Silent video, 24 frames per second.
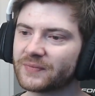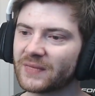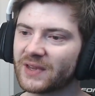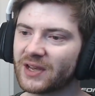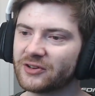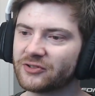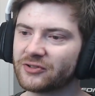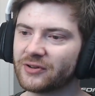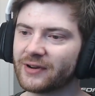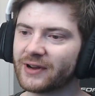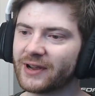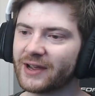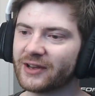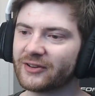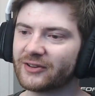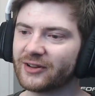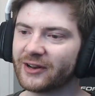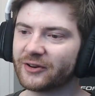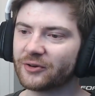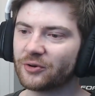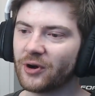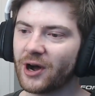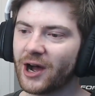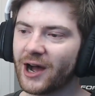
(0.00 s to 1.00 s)
Considering it is a
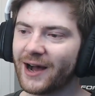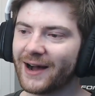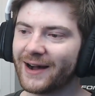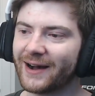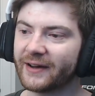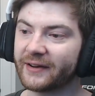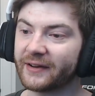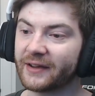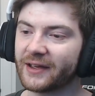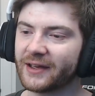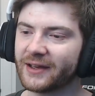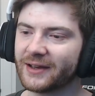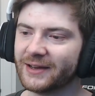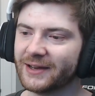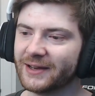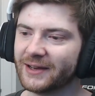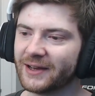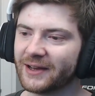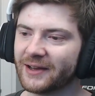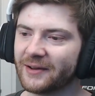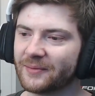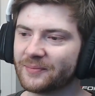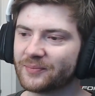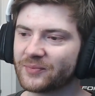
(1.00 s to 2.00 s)
little hardy,
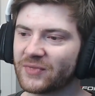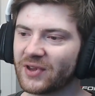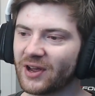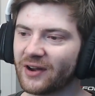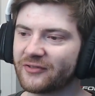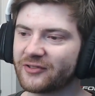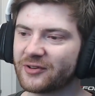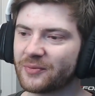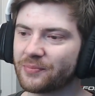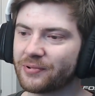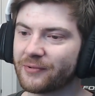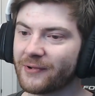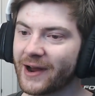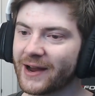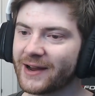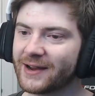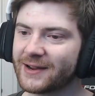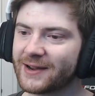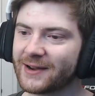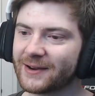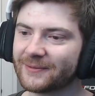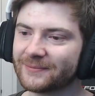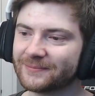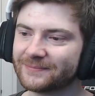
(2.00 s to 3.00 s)
tough to
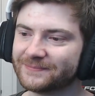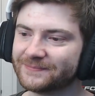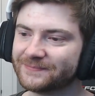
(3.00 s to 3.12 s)
break.